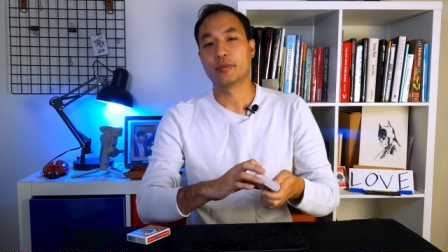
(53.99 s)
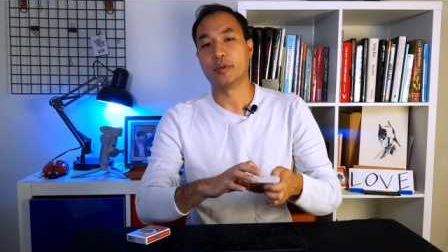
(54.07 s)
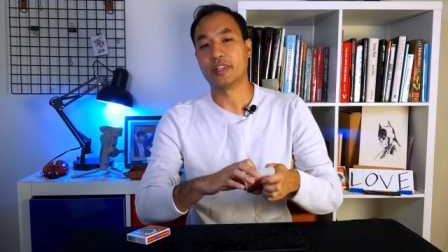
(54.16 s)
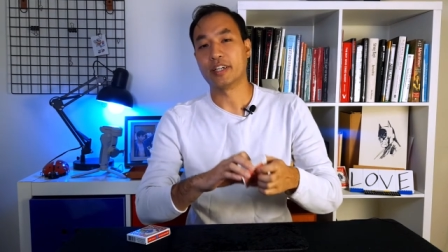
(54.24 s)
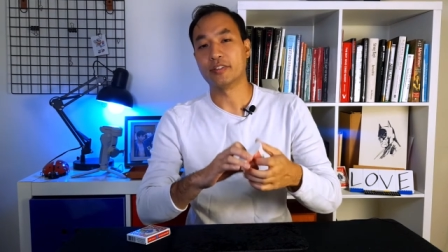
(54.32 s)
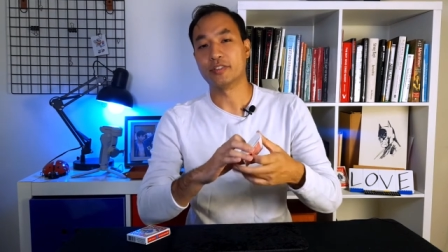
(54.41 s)

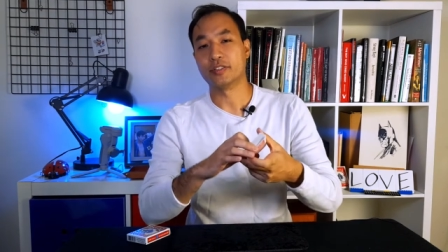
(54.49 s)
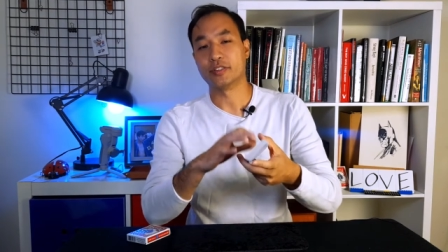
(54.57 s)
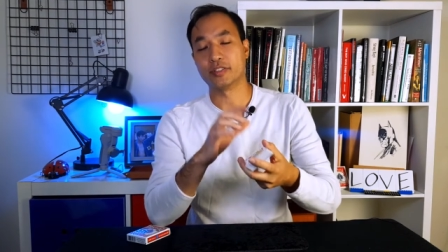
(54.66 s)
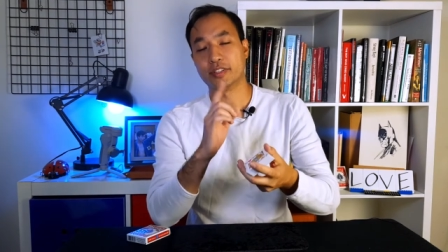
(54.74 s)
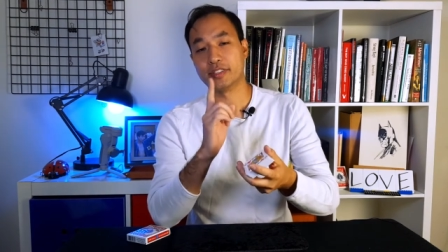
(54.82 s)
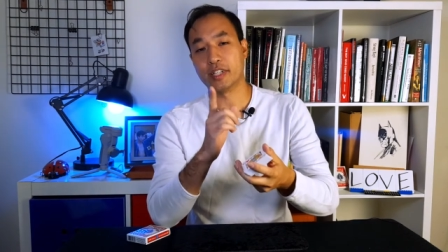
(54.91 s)
What they'll do
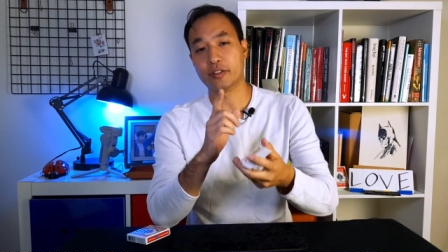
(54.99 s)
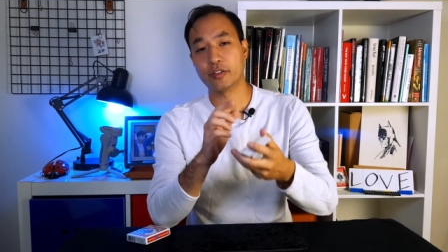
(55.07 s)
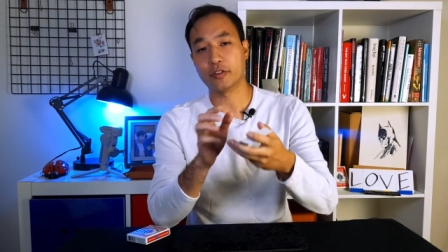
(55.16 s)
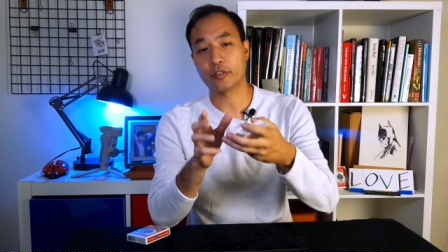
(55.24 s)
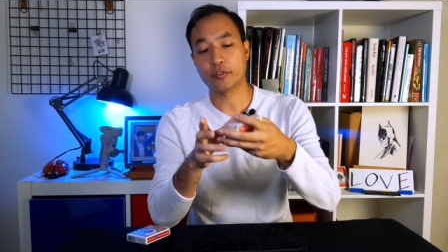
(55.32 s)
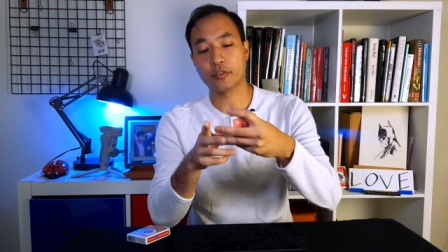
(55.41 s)
is they'll
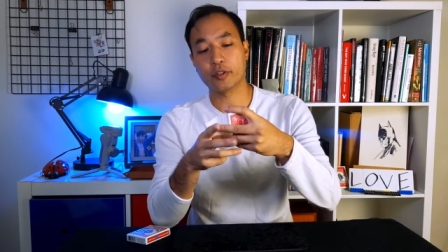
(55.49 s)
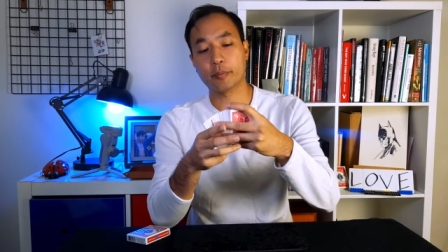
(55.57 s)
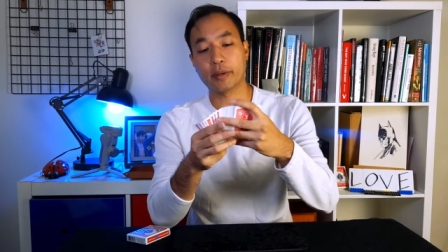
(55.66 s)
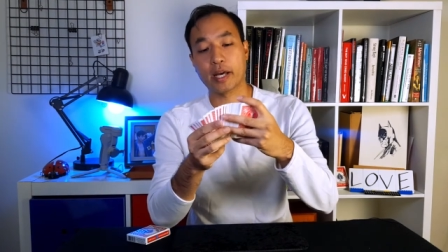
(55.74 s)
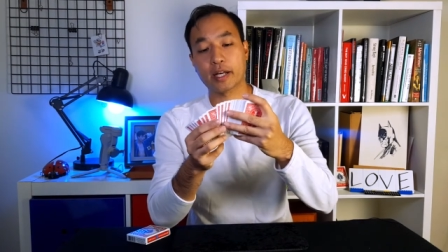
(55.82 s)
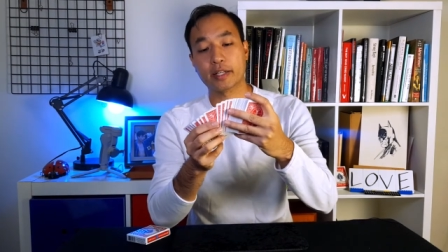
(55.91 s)
go through the
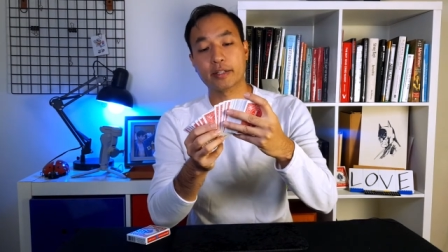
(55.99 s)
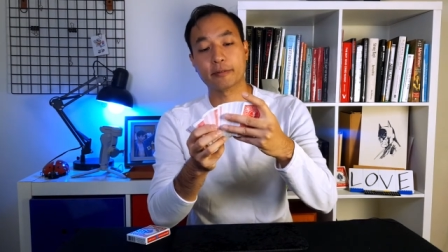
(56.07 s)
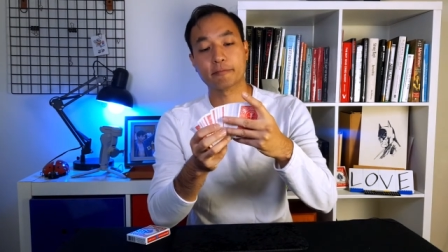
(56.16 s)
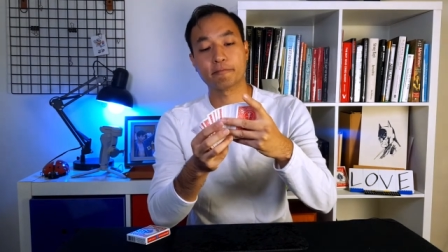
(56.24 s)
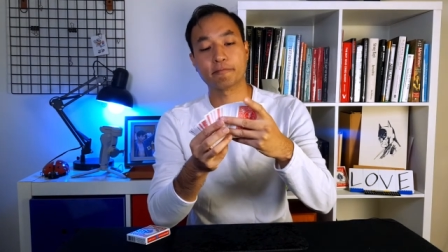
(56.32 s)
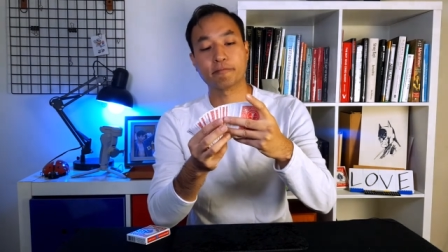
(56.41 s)
pack
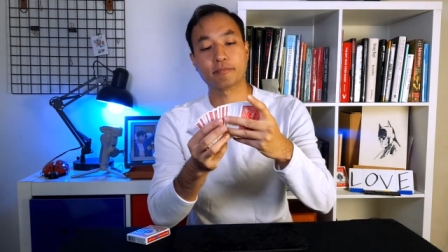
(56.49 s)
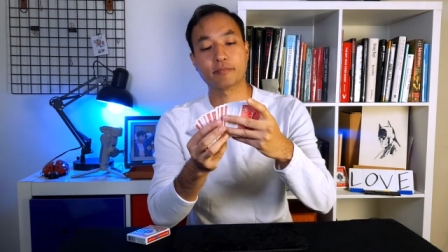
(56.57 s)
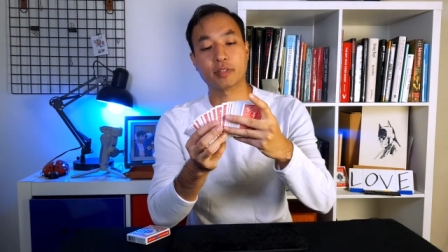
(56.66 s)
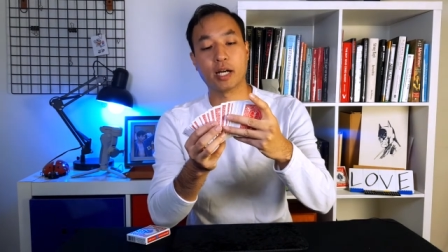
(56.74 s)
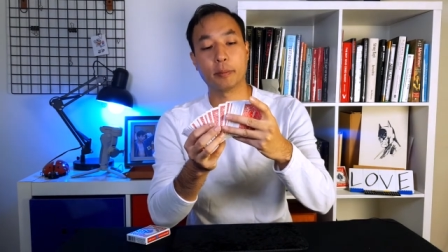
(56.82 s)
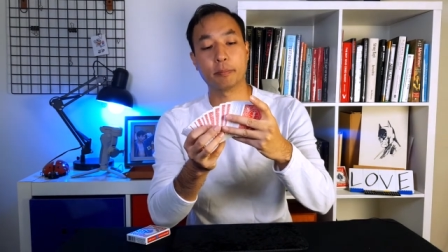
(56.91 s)

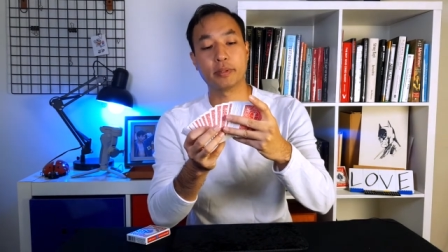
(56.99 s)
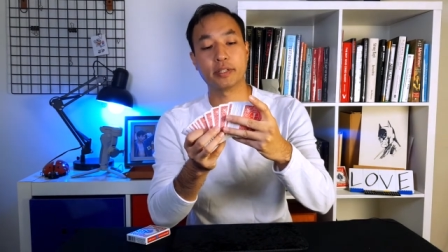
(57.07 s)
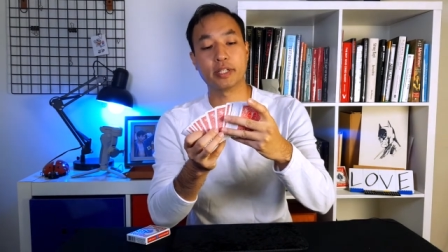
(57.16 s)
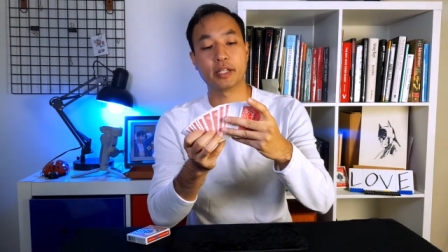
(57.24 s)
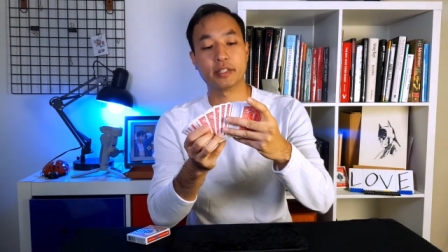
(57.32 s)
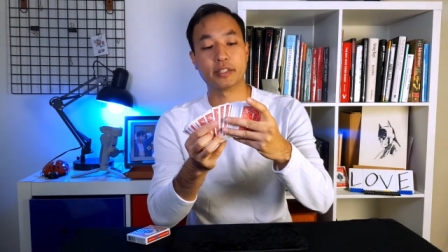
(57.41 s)
up
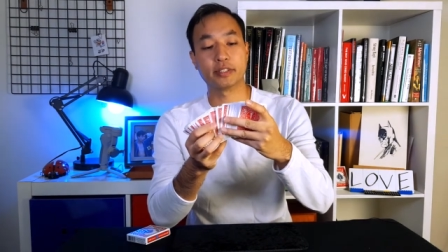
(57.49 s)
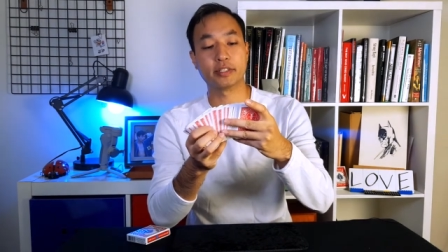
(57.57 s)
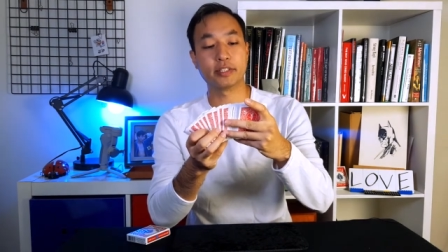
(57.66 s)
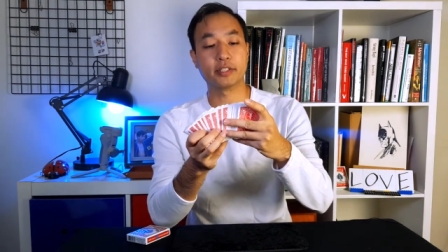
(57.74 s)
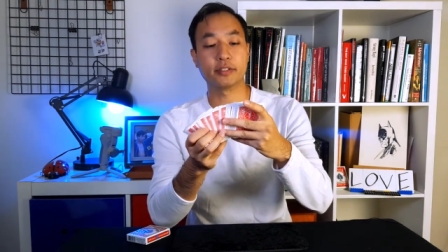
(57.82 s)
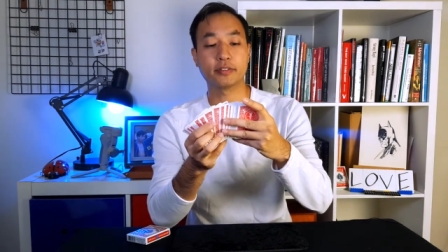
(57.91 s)
and down
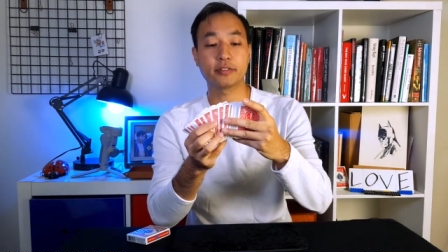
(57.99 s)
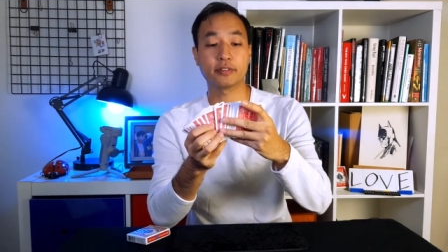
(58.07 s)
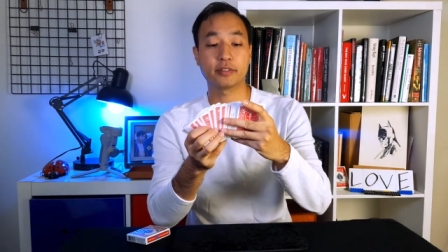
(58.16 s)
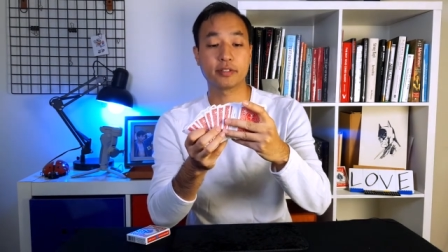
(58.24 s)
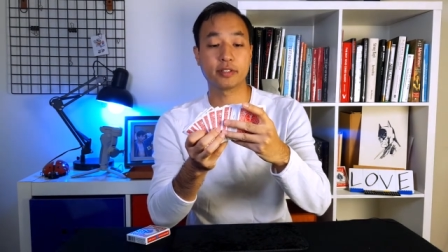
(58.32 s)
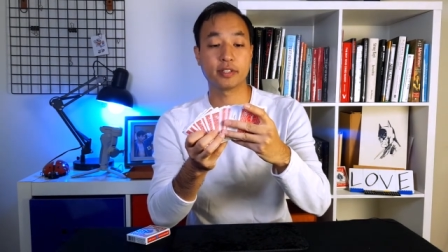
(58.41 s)
until
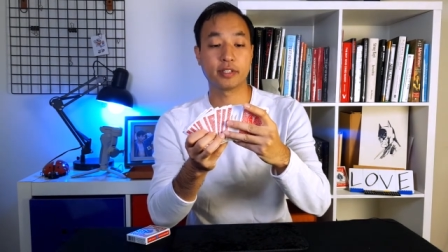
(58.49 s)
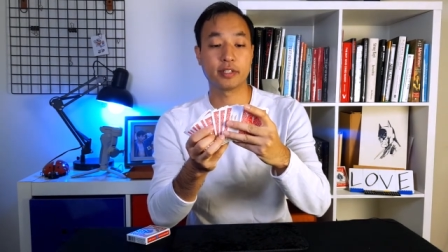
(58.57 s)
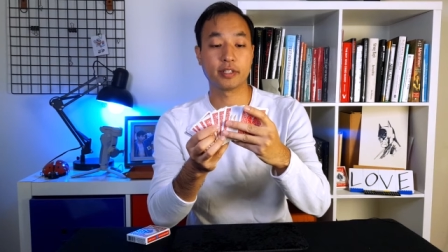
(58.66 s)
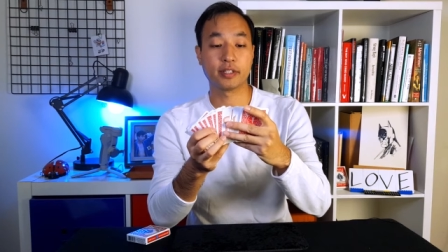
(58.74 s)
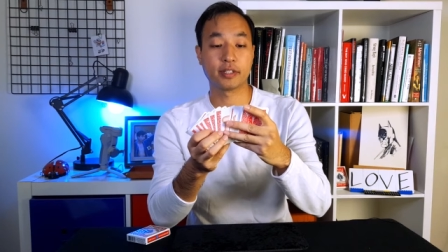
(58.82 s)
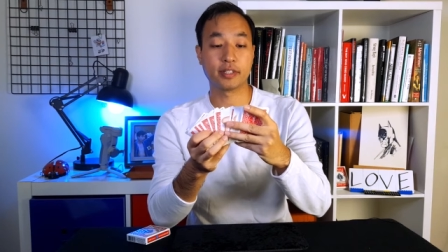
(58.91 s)

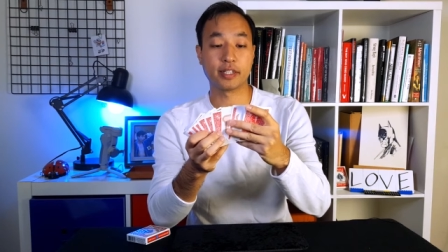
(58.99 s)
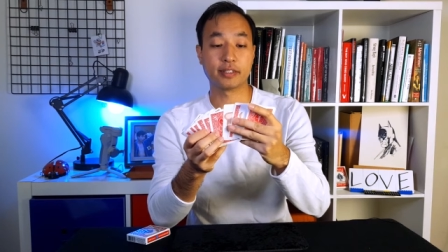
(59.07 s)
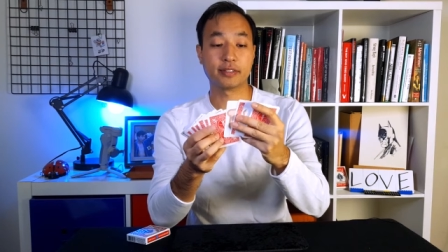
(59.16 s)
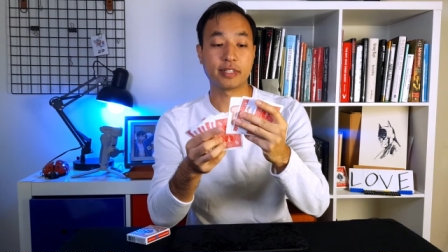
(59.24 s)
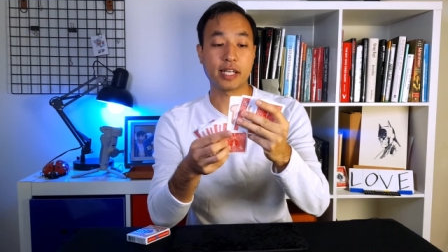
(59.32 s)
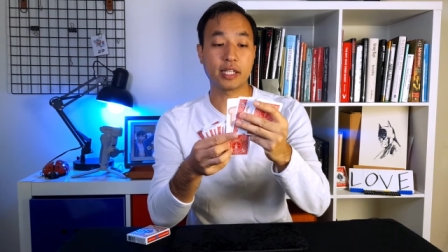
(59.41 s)
they
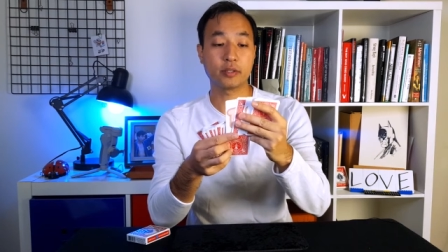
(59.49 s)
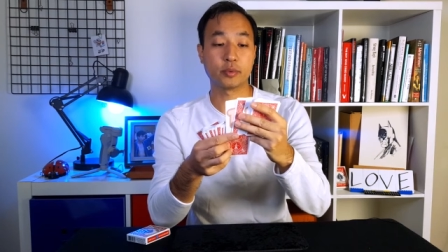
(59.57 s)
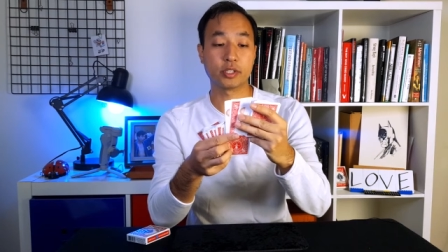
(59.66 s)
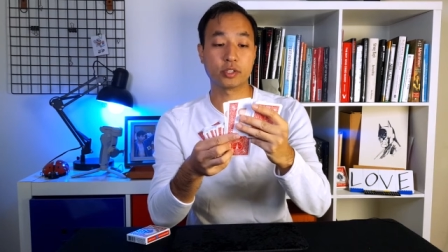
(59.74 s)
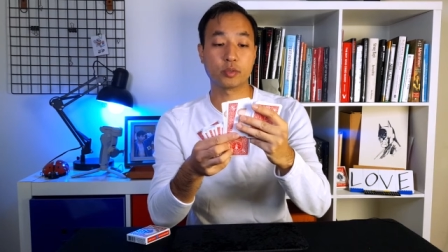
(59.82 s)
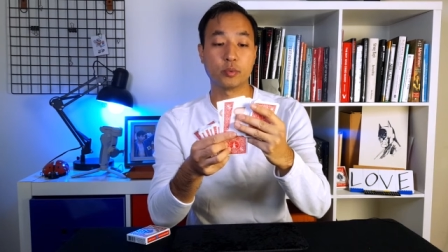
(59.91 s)

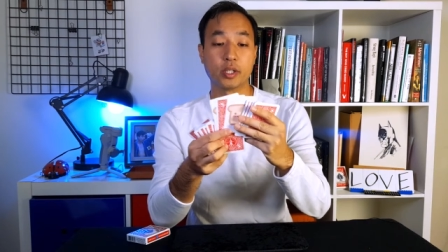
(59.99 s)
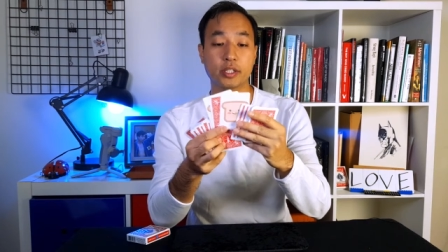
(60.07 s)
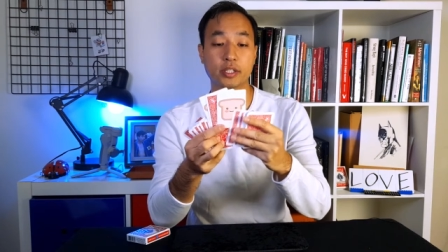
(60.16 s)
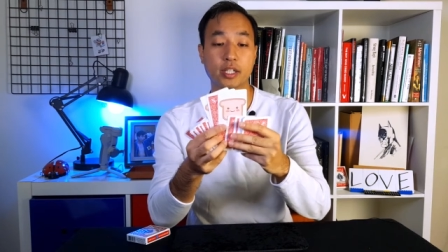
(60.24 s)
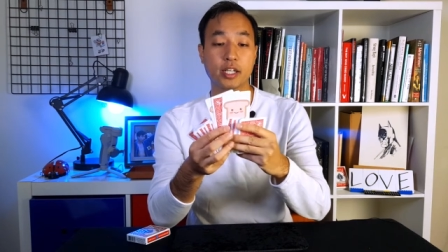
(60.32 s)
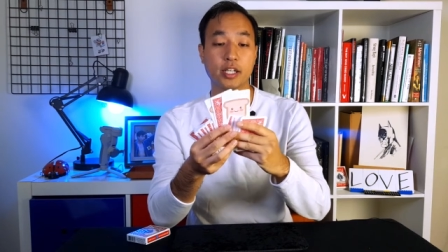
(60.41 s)
sandwich
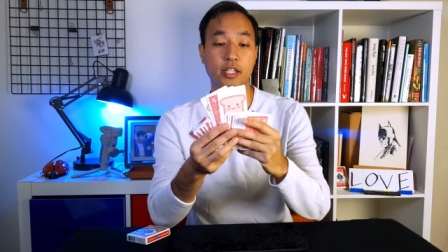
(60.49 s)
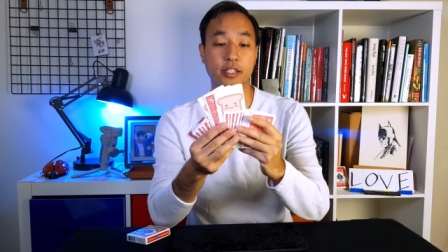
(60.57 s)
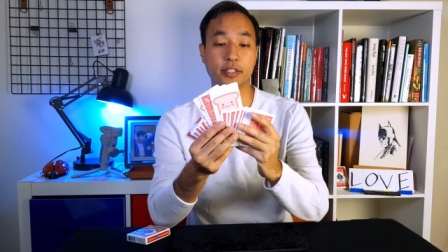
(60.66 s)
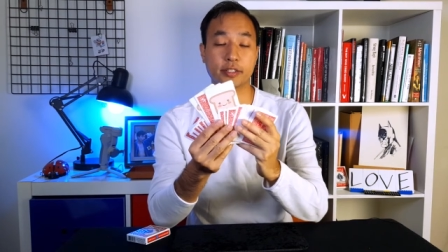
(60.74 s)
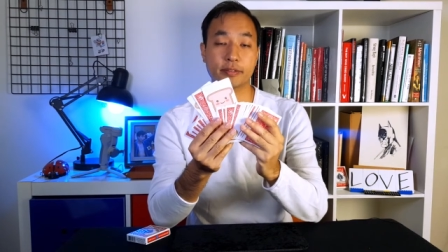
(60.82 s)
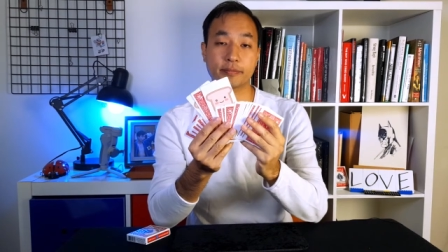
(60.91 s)
one card.